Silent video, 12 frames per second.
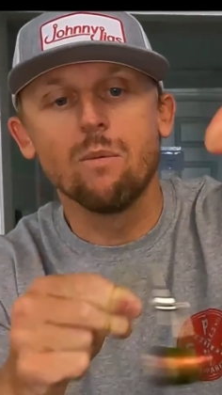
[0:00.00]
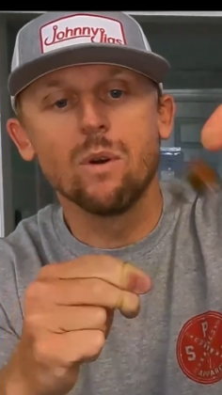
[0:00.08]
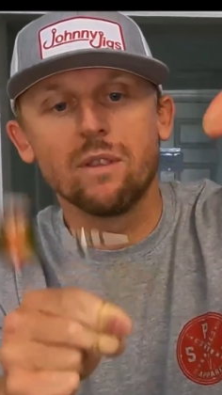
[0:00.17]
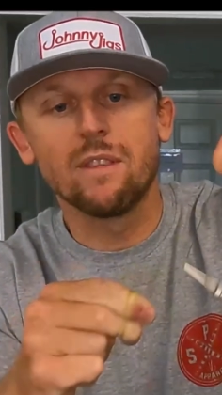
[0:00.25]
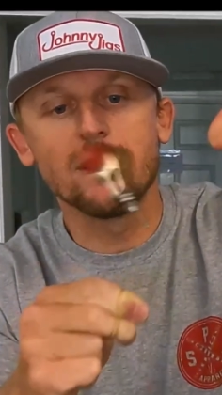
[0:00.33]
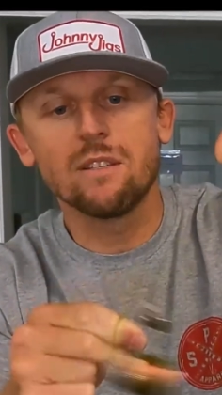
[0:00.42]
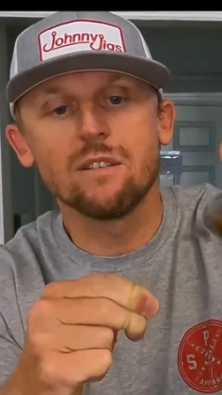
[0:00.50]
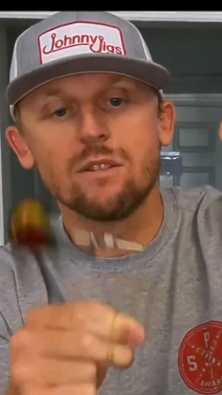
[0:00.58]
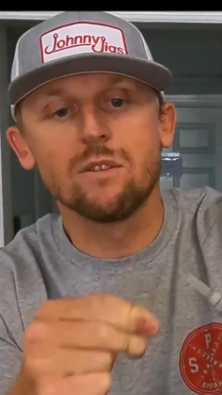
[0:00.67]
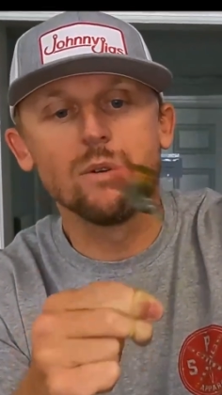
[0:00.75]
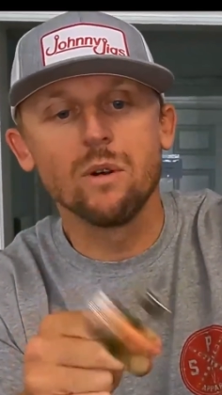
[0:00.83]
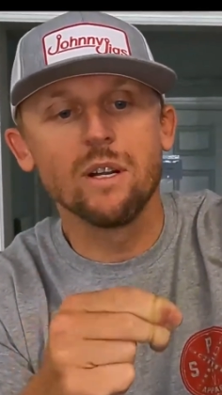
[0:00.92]
And what this
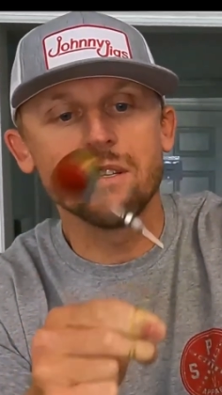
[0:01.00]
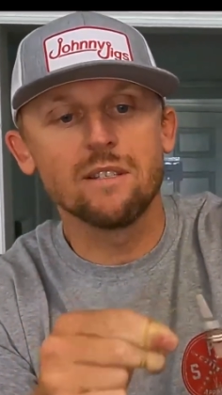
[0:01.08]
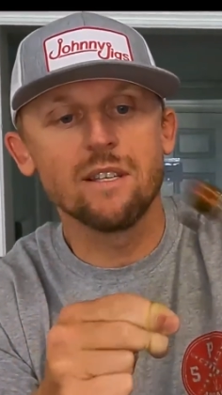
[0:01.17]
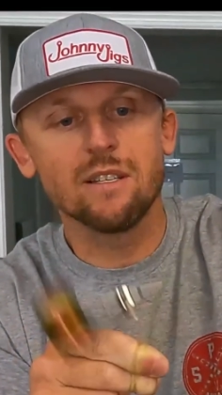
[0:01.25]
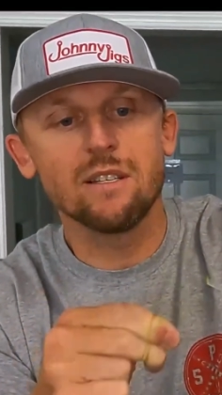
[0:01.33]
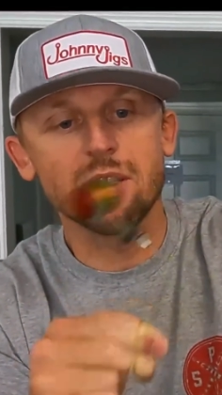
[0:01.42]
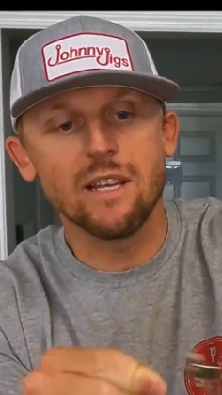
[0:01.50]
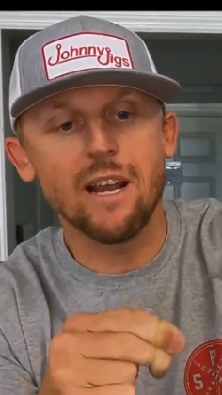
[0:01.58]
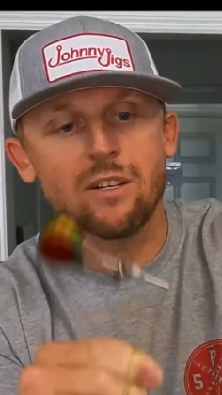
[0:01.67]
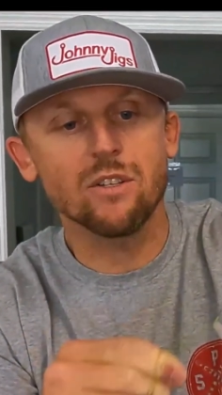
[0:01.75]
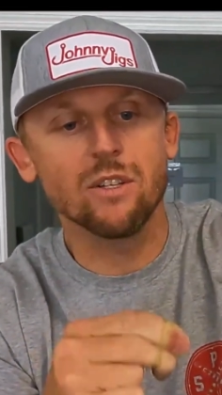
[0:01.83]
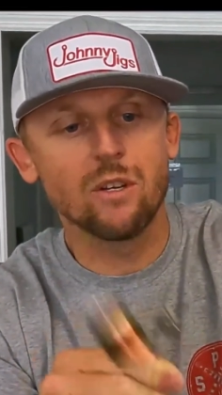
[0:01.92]
is doing is this
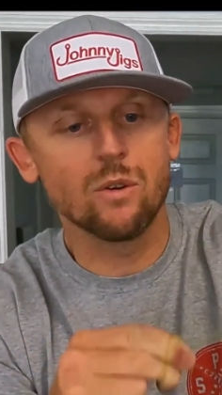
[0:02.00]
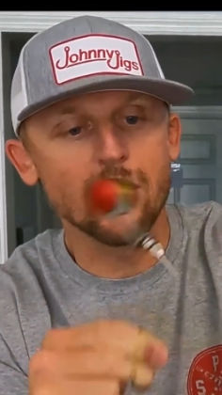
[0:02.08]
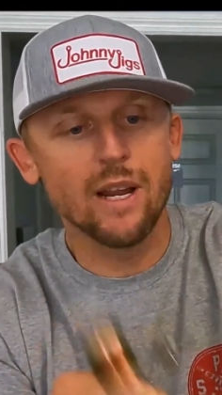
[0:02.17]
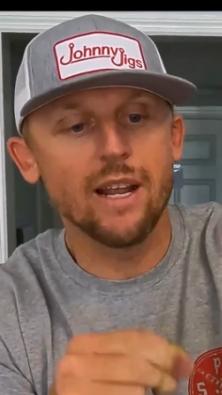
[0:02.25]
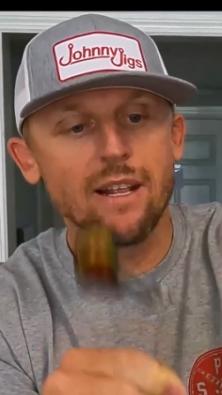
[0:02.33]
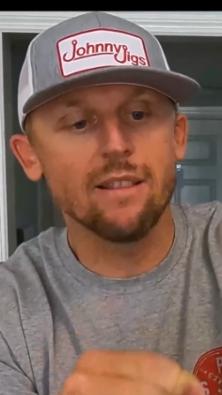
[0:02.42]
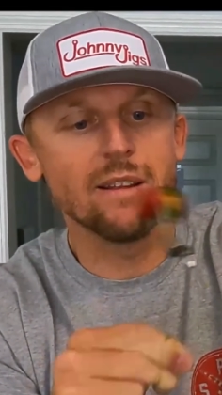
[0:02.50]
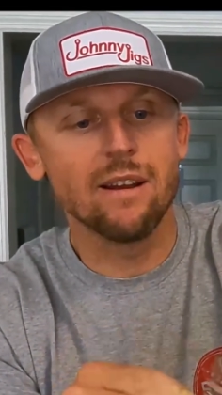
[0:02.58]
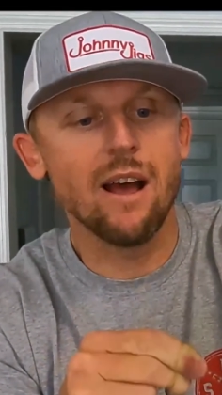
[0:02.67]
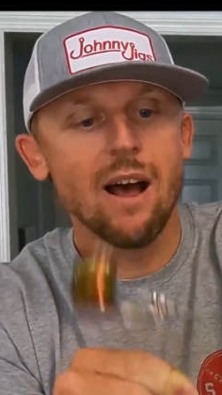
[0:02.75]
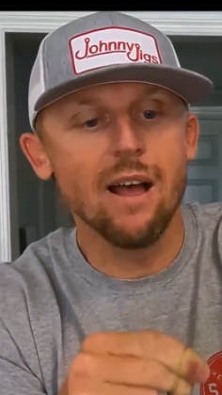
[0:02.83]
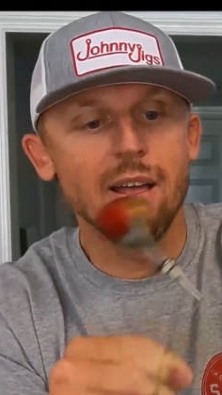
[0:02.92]
is actually creating
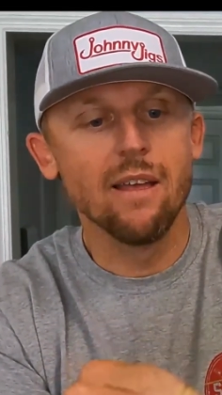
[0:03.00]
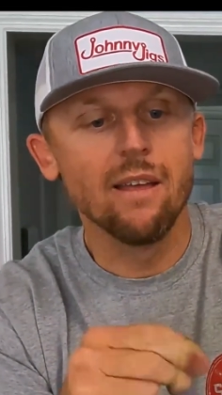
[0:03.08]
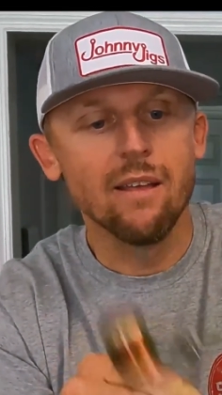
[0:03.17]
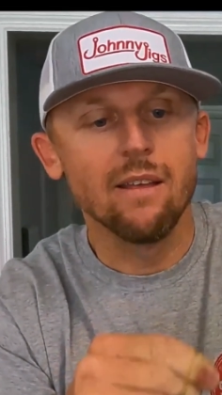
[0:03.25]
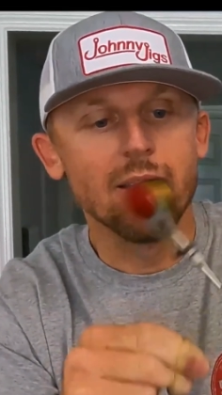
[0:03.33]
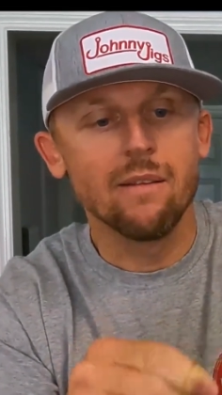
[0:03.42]
the knot.